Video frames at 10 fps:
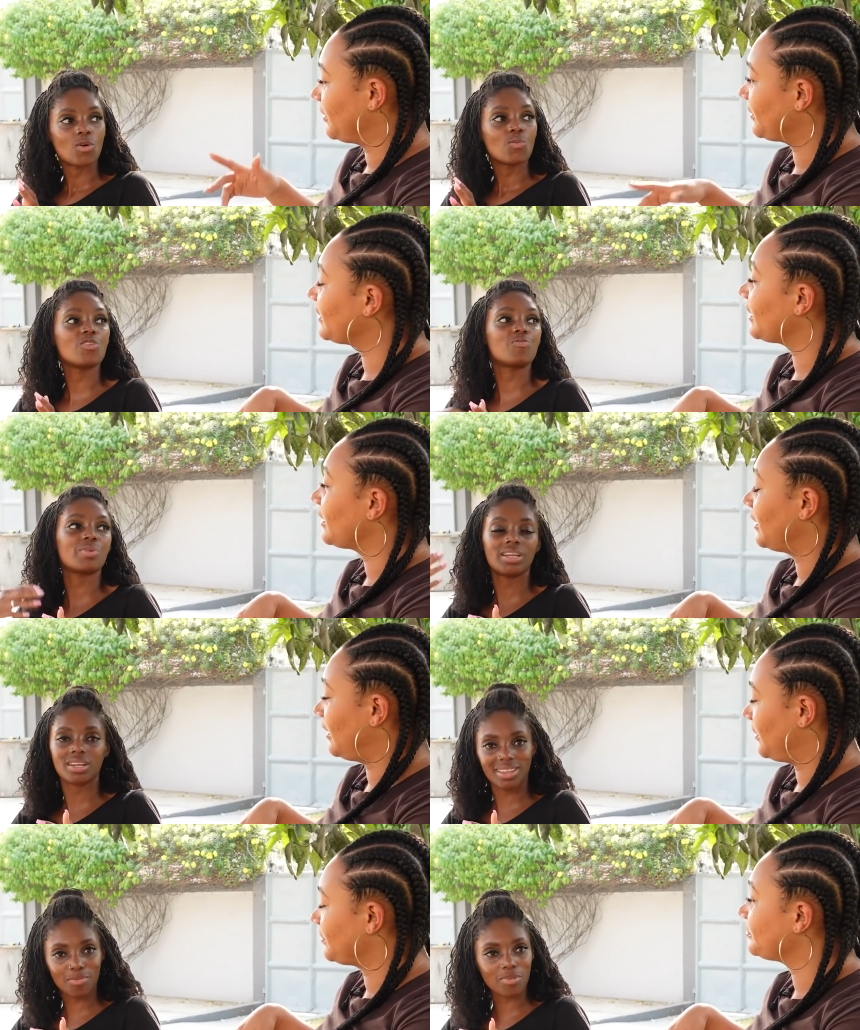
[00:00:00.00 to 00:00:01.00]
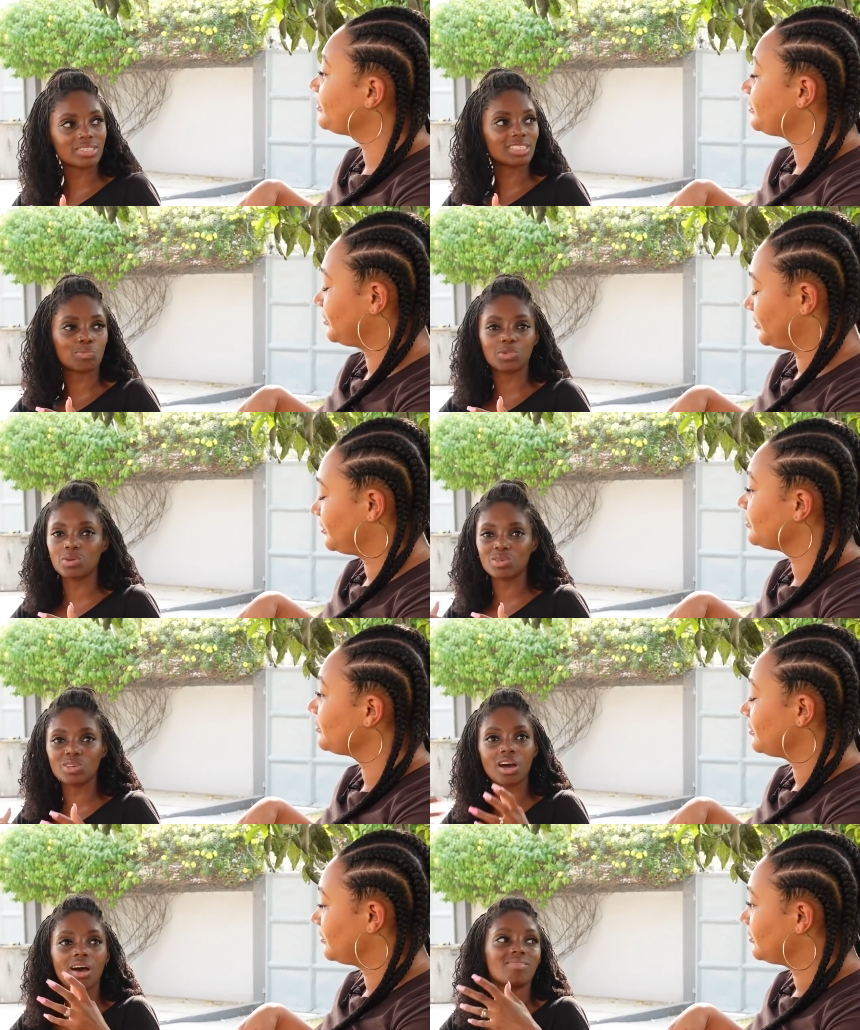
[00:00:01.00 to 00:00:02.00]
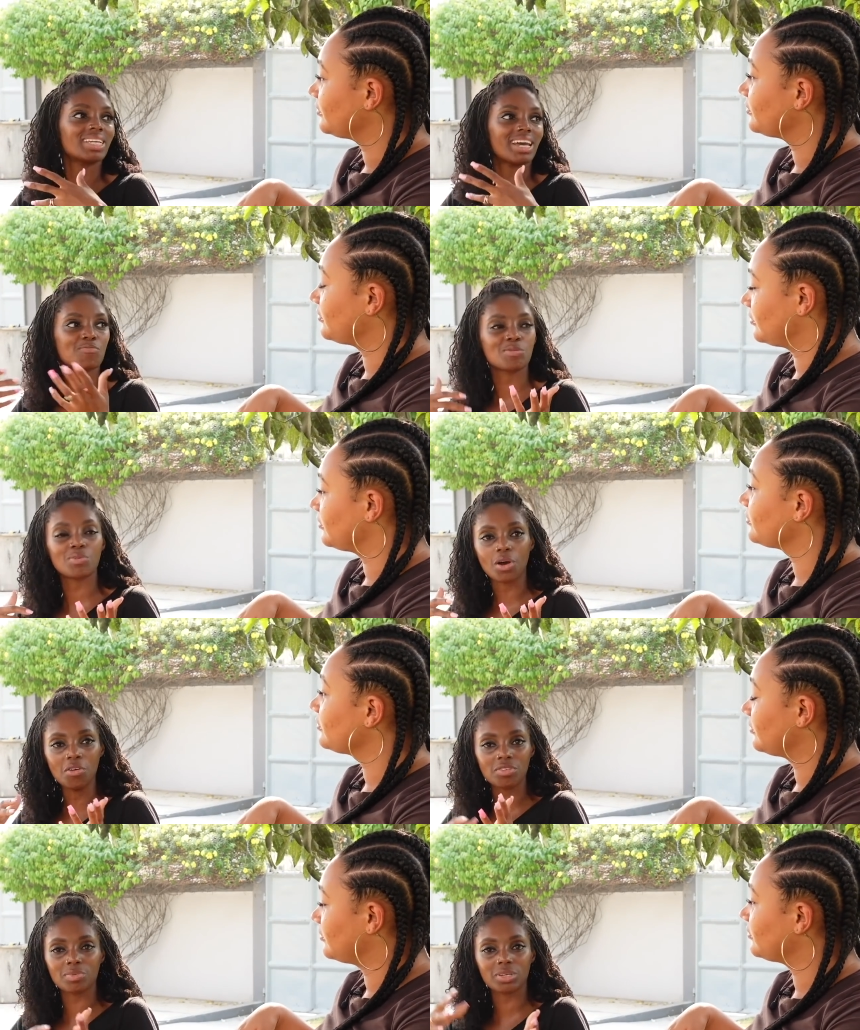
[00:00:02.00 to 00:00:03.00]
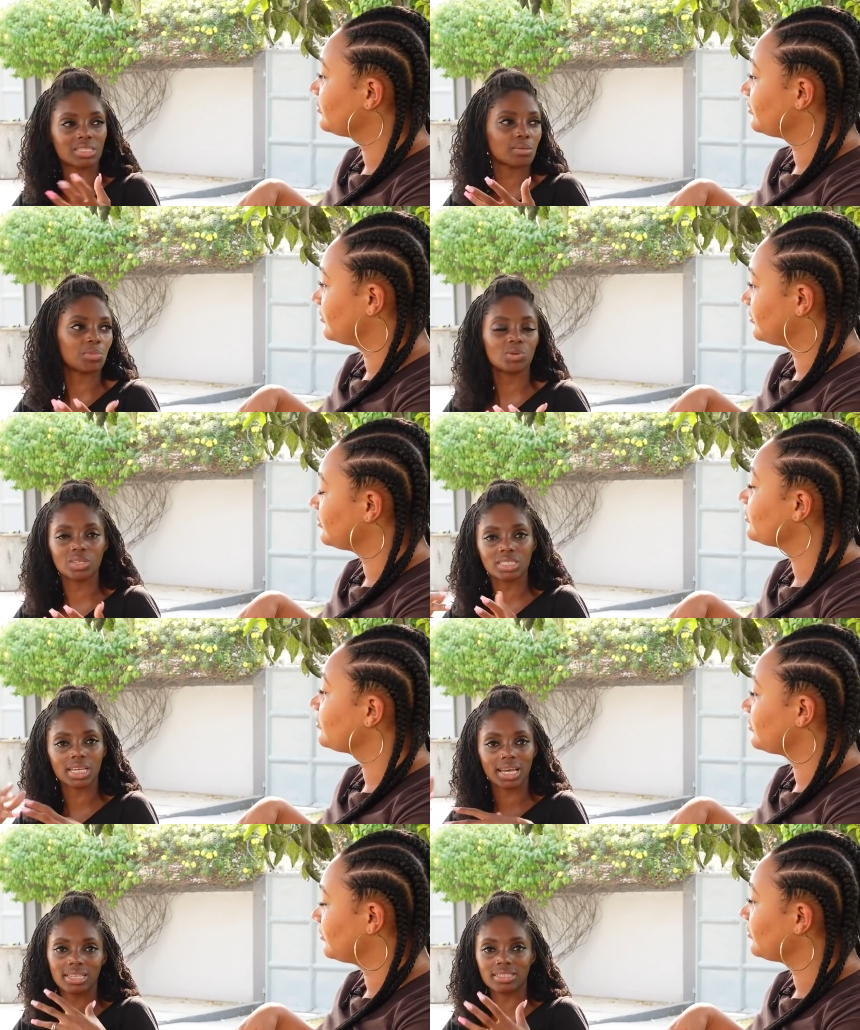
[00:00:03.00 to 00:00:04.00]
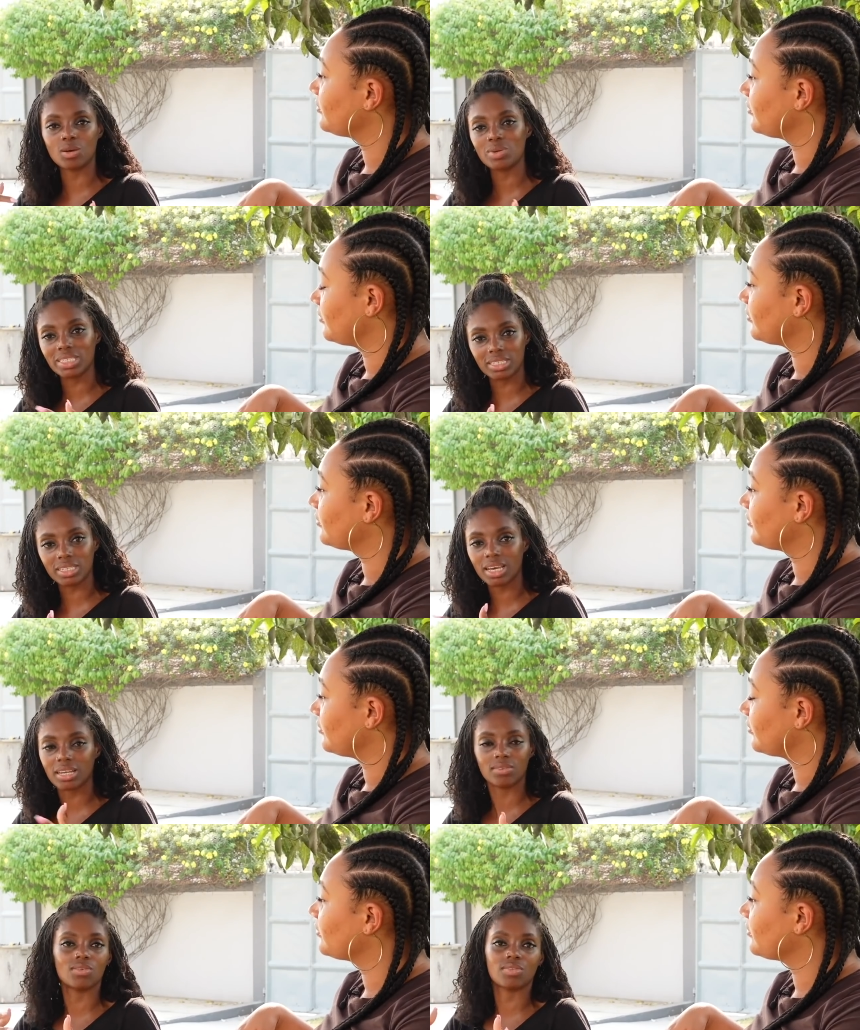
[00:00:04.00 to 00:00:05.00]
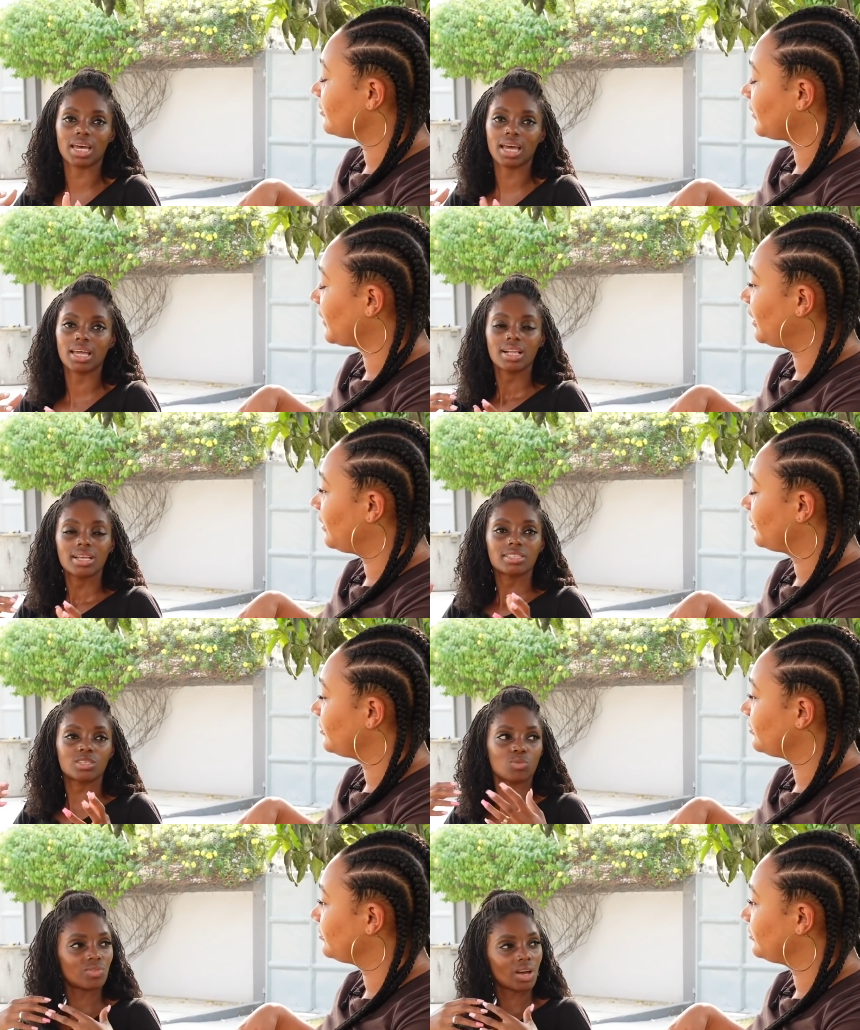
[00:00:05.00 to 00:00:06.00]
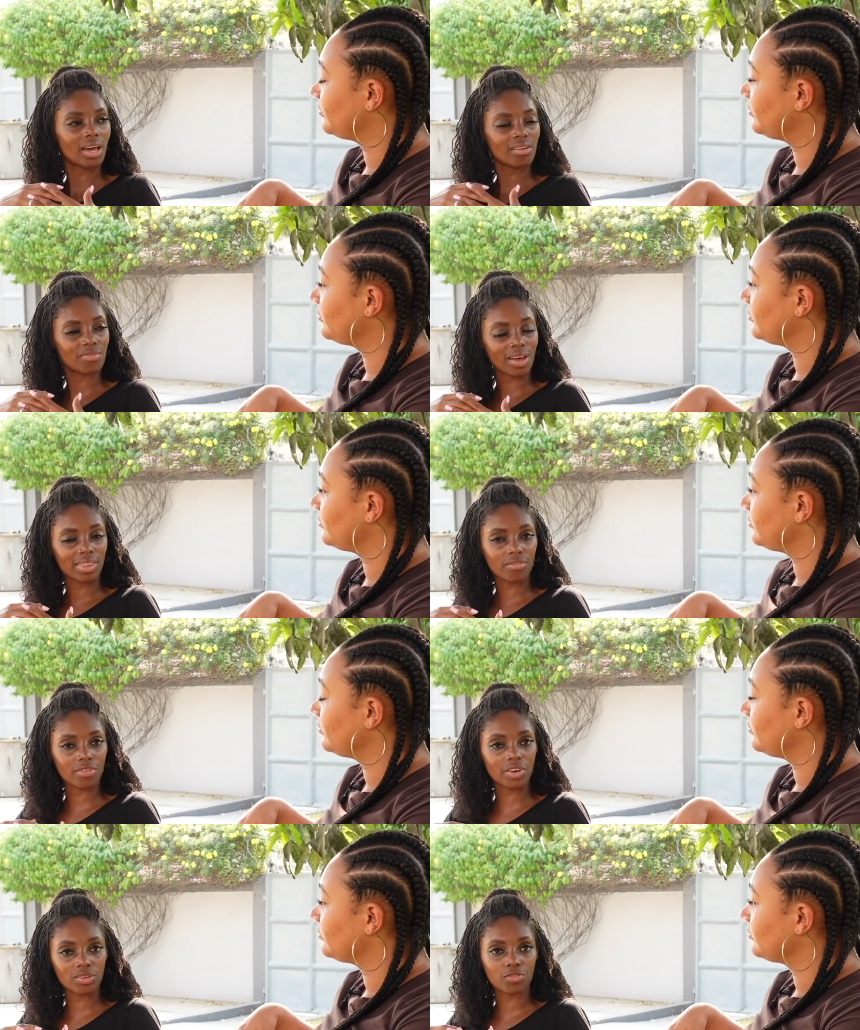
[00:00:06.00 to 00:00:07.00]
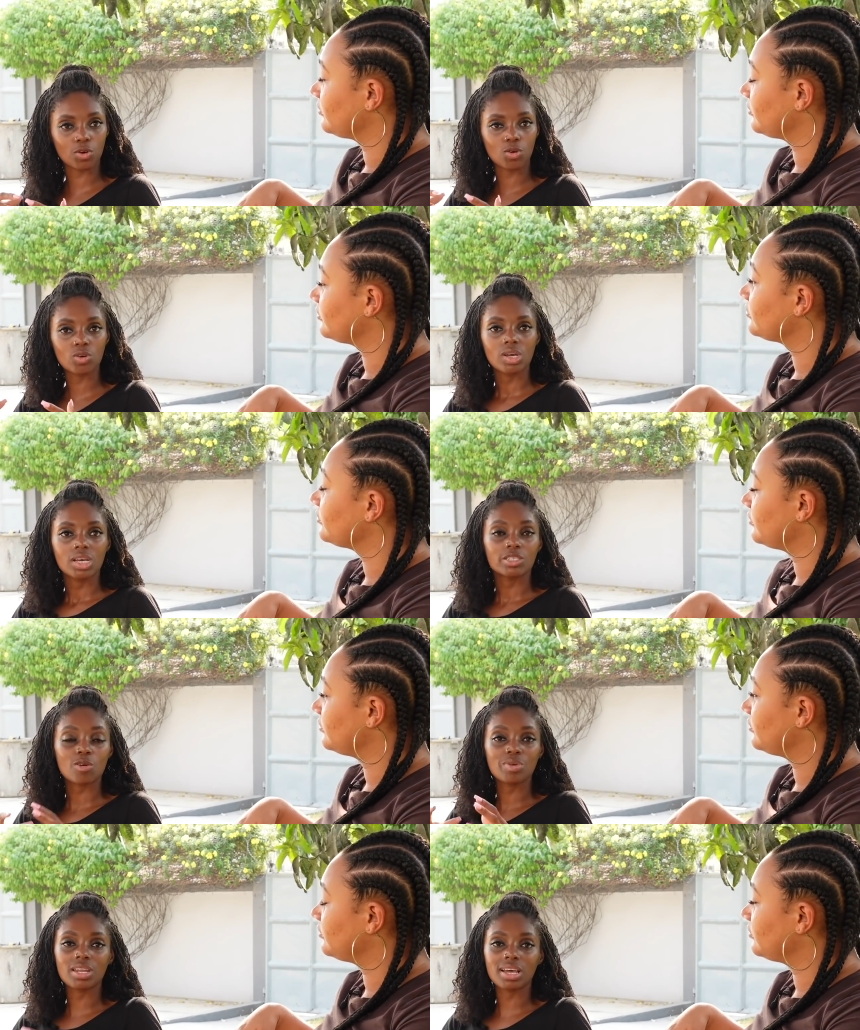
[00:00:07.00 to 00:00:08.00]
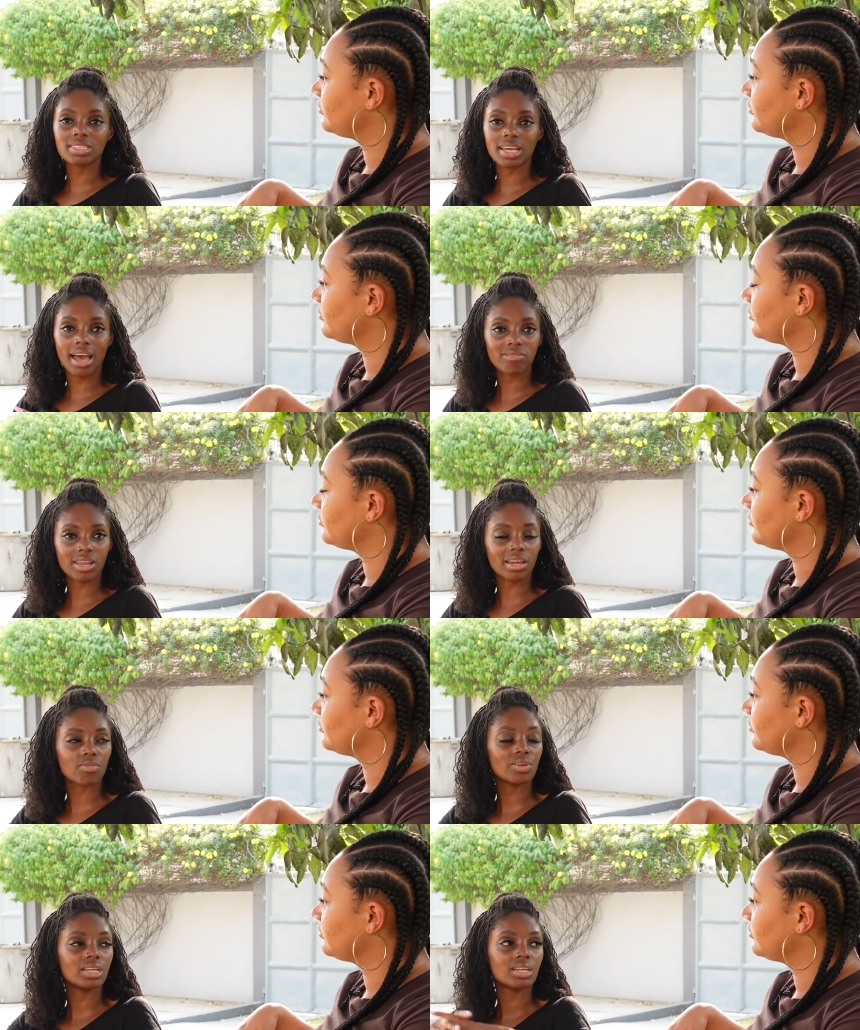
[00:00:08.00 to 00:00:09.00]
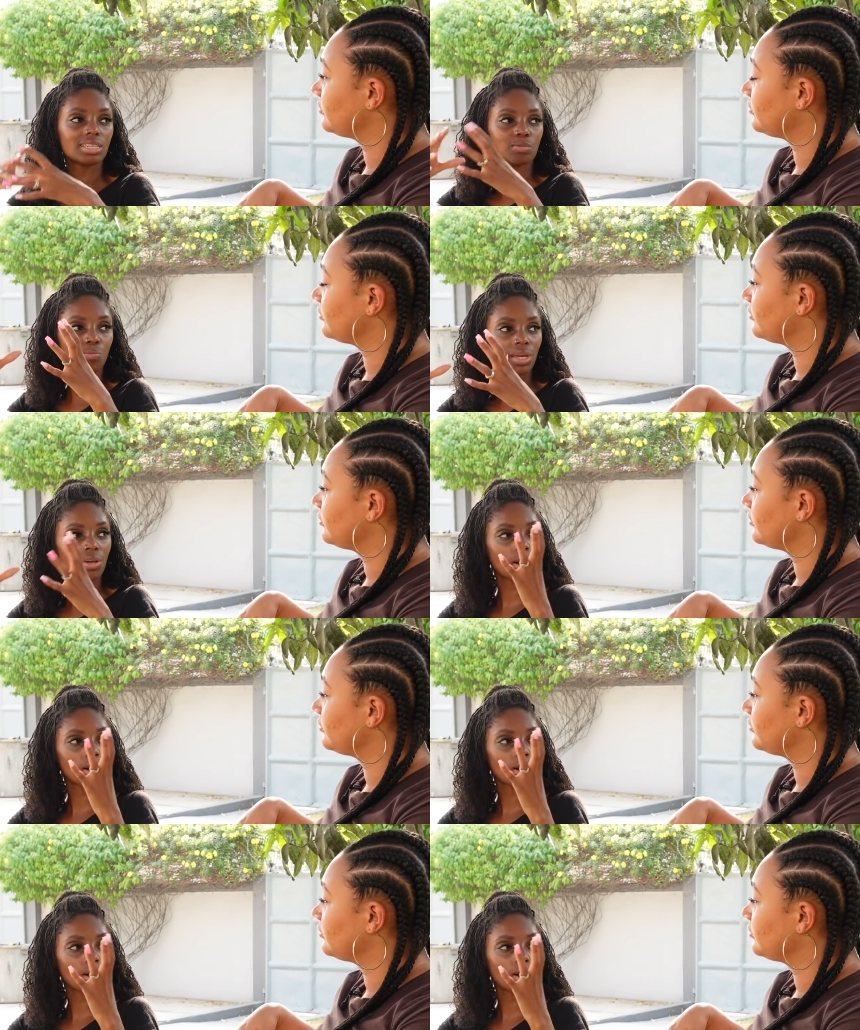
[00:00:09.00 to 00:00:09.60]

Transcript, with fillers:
Speaker 1: building, we've been yeah. in the process of building. You can't really have people over because it's a building site and there's nowhere to sit and all of that. Yeah. So we've kind of found that very difficult. Mm. So it'd be nice to have like a really nice big